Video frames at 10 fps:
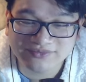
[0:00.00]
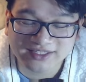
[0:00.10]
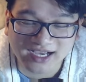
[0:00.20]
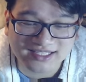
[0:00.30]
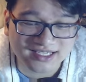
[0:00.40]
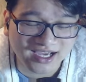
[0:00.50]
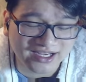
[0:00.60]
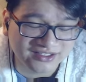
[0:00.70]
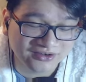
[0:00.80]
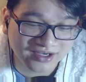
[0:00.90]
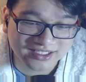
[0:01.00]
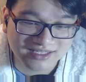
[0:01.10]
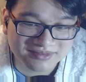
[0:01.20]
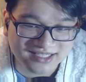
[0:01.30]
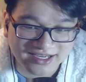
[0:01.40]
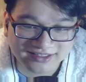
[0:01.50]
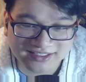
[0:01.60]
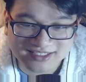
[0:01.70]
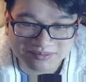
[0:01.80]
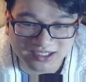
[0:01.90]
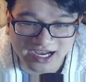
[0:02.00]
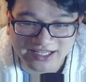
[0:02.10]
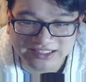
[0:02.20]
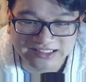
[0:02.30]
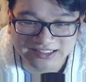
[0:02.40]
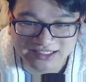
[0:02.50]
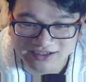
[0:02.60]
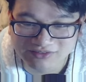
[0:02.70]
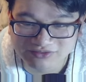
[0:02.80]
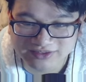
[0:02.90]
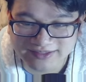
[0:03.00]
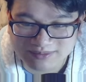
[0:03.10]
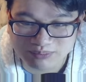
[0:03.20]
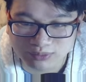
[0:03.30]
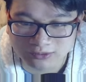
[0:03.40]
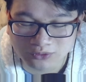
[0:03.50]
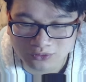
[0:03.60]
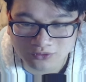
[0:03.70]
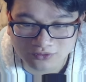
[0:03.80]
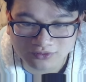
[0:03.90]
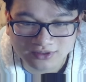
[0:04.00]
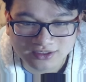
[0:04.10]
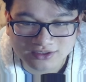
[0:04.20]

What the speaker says: Guys, I know I keep saying this, but I love this blue,